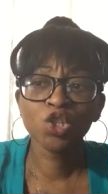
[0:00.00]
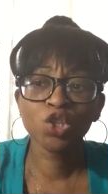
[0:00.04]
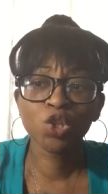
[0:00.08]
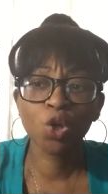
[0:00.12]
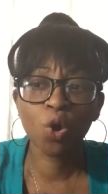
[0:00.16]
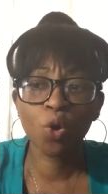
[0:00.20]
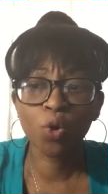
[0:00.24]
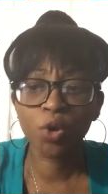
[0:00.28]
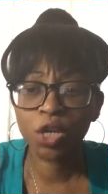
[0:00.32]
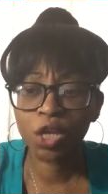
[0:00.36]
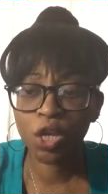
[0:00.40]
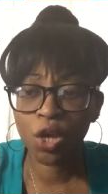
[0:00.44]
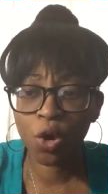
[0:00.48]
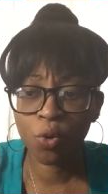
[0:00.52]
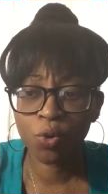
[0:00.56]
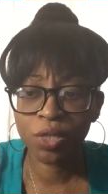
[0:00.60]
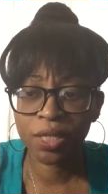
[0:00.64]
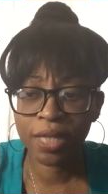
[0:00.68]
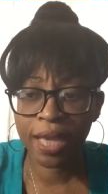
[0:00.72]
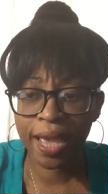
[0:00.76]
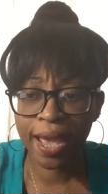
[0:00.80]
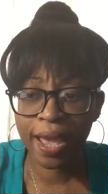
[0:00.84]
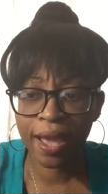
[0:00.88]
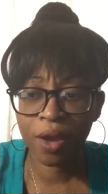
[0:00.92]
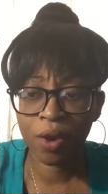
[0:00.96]
Tokyo
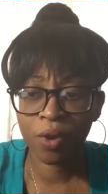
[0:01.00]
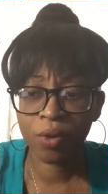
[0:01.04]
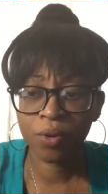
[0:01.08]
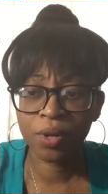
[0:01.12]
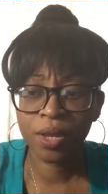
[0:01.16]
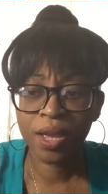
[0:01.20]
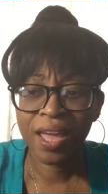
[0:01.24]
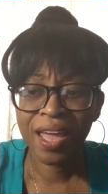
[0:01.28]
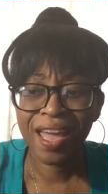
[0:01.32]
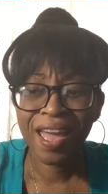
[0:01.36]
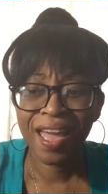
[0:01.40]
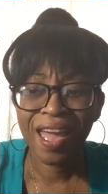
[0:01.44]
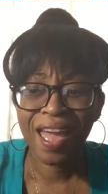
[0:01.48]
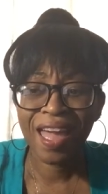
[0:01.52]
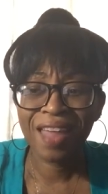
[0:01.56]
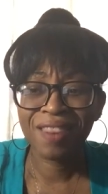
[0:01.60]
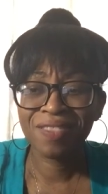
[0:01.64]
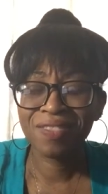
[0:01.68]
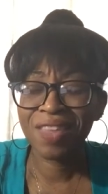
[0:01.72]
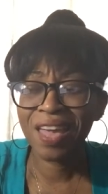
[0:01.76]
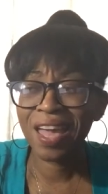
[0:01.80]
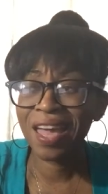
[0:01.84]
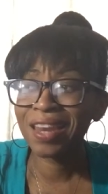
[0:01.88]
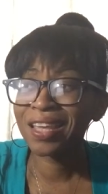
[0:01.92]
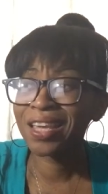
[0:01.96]
down.
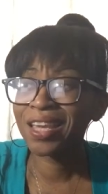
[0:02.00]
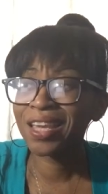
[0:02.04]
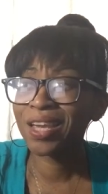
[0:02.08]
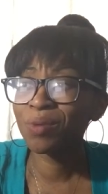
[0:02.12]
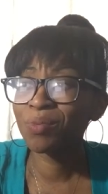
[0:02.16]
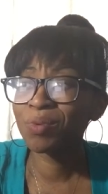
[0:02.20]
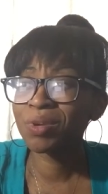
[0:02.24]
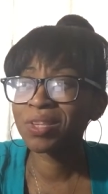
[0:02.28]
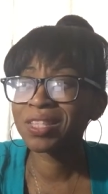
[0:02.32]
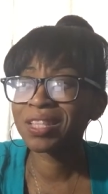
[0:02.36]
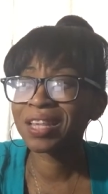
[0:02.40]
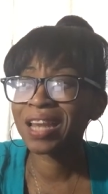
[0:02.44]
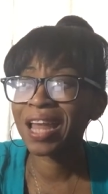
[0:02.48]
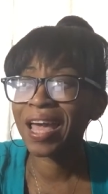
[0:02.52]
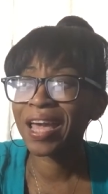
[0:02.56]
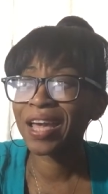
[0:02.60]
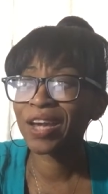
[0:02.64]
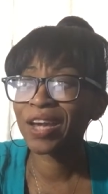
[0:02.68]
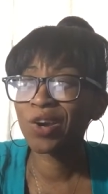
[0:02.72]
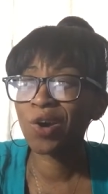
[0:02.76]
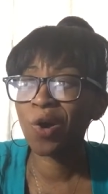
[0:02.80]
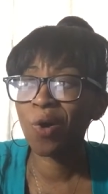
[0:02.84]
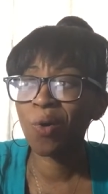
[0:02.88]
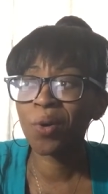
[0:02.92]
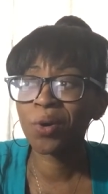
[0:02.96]
And then he was
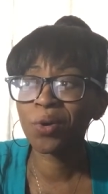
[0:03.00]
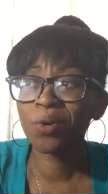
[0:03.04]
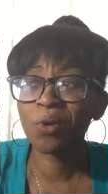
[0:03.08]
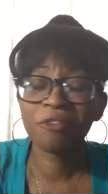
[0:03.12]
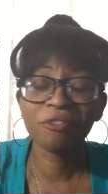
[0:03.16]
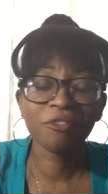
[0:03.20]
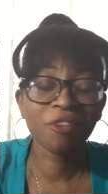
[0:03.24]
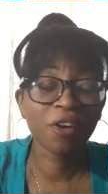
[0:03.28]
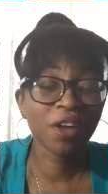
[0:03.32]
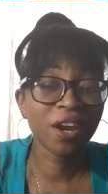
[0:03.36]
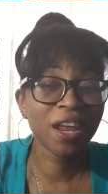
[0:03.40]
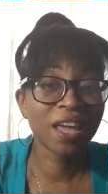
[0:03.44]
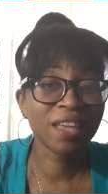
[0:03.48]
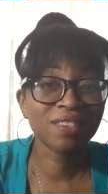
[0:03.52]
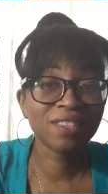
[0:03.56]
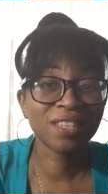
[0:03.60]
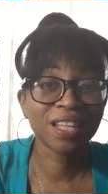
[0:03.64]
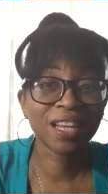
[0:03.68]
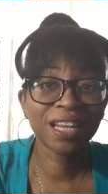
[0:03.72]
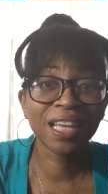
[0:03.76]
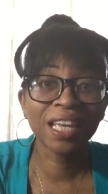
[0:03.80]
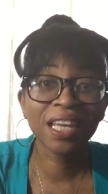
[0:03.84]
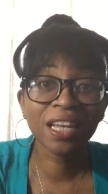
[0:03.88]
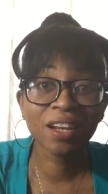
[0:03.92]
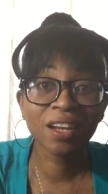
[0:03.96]
like going off on
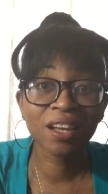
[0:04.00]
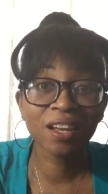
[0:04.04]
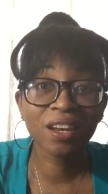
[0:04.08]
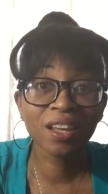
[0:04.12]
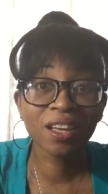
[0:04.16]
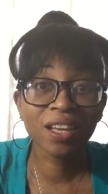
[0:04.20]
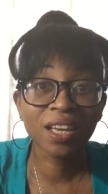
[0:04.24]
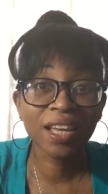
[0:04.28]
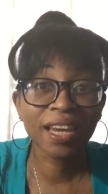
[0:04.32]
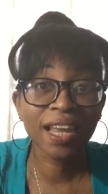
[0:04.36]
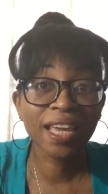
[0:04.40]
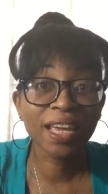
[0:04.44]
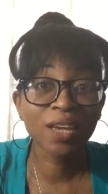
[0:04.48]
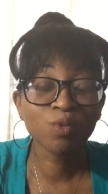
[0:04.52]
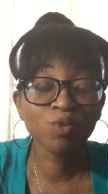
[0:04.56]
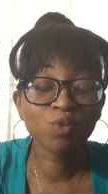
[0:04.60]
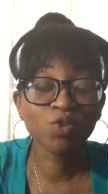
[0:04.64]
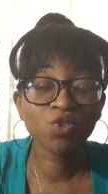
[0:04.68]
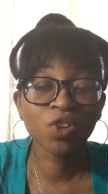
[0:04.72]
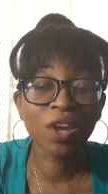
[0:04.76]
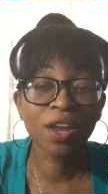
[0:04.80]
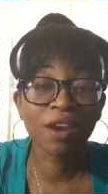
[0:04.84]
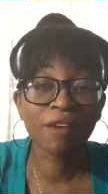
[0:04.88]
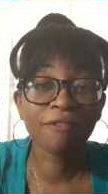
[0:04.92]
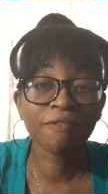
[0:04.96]
Estelita, looking like he
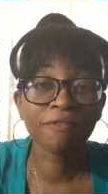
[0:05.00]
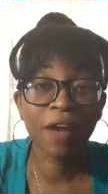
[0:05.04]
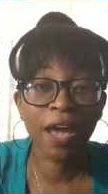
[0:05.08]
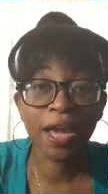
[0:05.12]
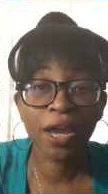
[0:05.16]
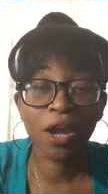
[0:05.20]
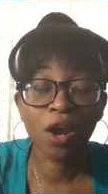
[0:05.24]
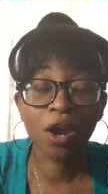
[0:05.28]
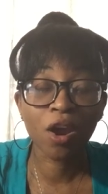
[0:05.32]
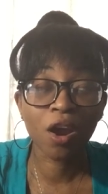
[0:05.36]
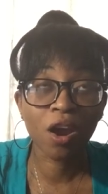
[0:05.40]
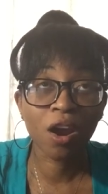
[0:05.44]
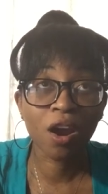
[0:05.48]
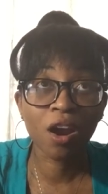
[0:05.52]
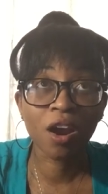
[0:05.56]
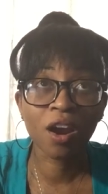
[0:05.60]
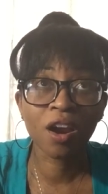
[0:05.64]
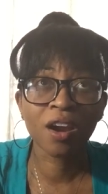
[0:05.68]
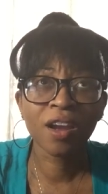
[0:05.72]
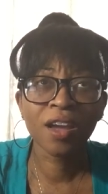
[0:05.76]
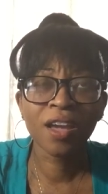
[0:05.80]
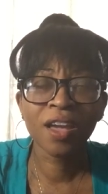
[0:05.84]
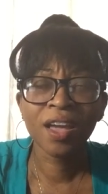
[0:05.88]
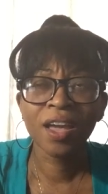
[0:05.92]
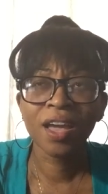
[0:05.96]
was trying to fight
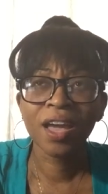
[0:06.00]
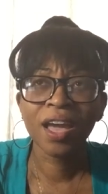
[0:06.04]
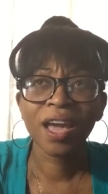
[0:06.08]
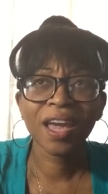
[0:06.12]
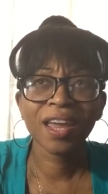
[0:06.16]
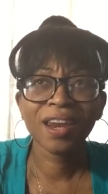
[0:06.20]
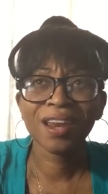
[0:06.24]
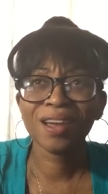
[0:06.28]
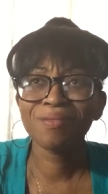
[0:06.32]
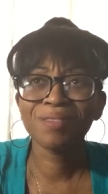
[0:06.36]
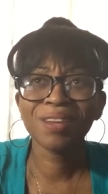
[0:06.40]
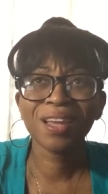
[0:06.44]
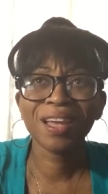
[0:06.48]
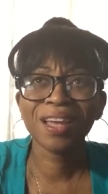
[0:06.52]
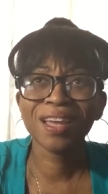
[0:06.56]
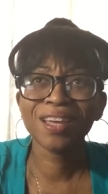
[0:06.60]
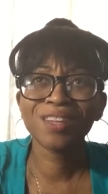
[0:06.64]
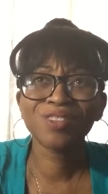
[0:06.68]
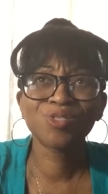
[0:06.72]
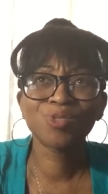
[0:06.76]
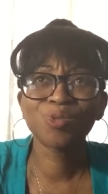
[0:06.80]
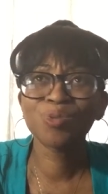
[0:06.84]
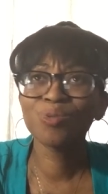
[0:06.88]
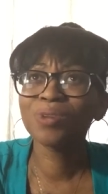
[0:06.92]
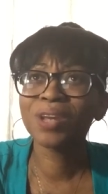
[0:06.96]
her. And I'm
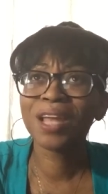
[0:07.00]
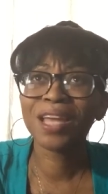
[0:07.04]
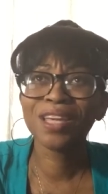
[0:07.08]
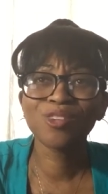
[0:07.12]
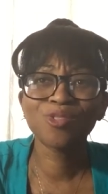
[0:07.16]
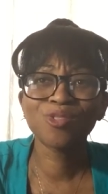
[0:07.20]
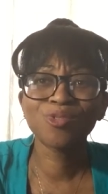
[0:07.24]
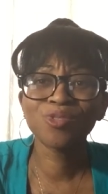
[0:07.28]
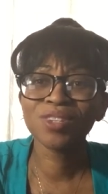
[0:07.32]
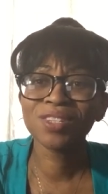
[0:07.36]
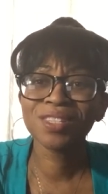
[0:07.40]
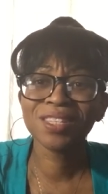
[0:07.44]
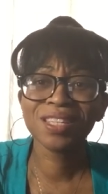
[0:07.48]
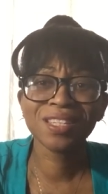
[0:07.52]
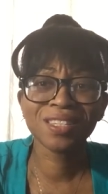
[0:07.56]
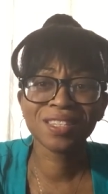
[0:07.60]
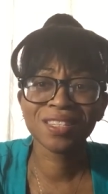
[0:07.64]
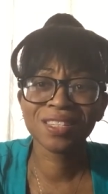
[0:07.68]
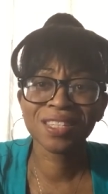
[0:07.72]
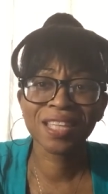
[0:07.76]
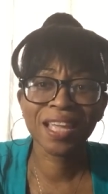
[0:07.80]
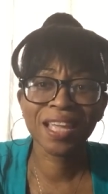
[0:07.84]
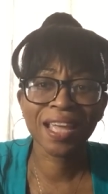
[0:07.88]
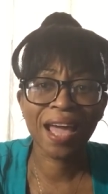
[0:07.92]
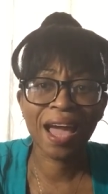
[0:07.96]
like, dude, like, you just need
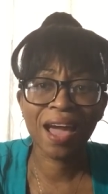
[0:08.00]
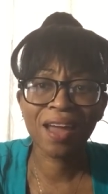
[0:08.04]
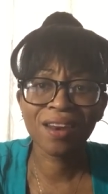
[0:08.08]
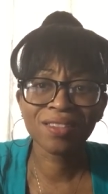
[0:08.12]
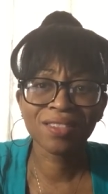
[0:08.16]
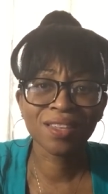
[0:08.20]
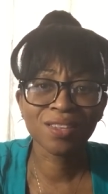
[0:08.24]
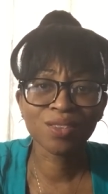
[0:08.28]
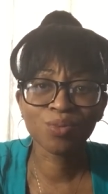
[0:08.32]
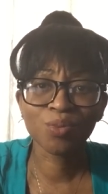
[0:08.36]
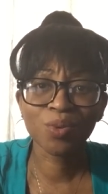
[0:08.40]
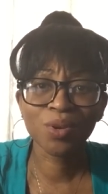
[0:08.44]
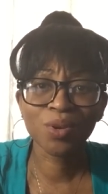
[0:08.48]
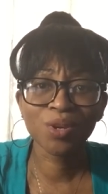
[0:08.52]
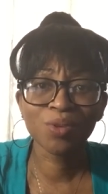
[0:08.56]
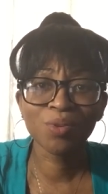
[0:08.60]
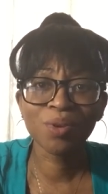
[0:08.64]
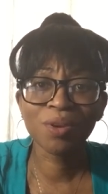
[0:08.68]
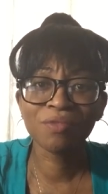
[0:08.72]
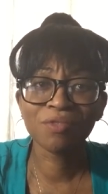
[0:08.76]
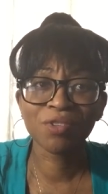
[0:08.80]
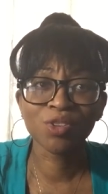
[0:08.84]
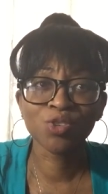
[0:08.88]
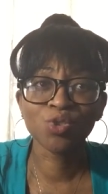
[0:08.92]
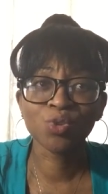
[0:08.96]
to stay out of this. What are you
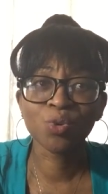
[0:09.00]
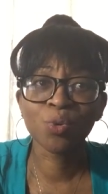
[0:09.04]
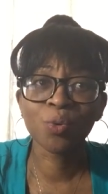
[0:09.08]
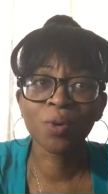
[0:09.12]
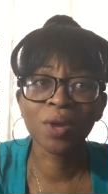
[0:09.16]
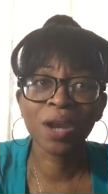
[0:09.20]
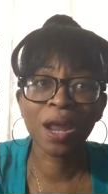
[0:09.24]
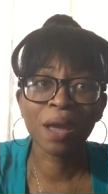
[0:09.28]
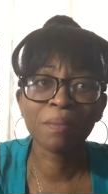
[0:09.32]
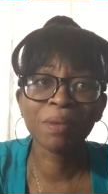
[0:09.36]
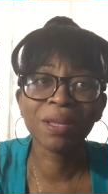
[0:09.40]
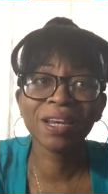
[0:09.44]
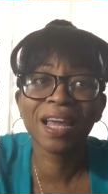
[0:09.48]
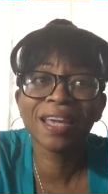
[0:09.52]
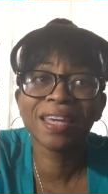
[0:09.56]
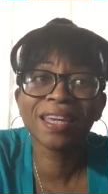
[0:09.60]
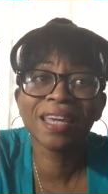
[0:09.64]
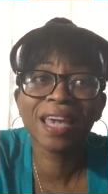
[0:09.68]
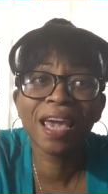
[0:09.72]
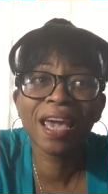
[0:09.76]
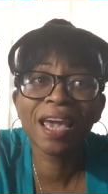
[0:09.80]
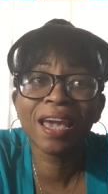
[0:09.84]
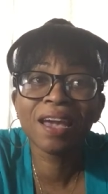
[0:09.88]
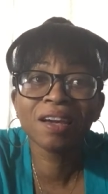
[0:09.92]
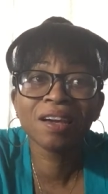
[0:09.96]
even doing? I mean, like,
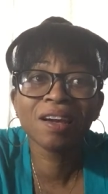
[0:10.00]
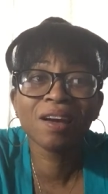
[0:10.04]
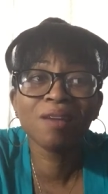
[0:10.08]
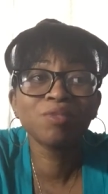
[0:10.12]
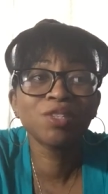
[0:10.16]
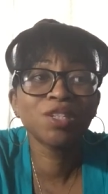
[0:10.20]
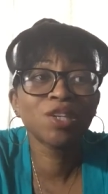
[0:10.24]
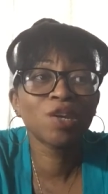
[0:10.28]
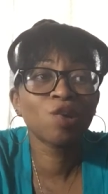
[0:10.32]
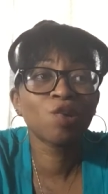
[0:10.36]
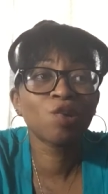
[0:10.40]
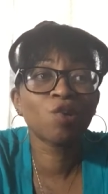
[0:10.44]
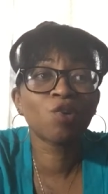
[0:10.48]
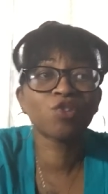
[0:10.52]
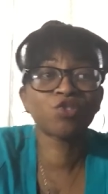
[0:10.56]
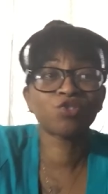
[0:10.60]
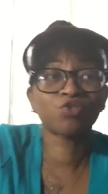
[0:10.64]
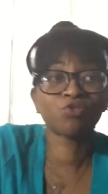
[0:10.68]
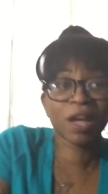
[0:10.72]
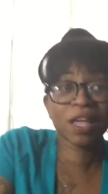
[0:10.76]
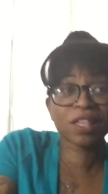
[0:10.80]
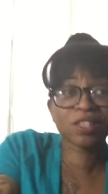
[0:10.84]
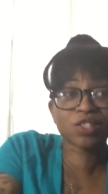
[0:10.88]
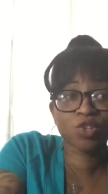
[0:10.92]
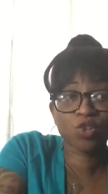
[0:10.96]
yeah, come to your girl's
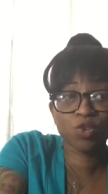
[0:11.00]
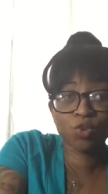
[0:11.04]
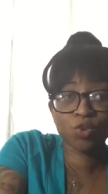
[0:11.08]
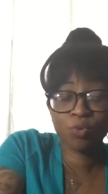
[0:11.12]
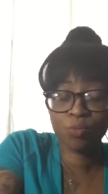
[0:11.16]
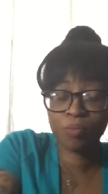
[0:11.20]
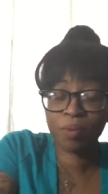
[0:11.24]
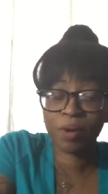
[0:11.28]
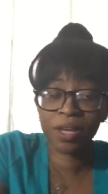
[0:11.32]
rescue.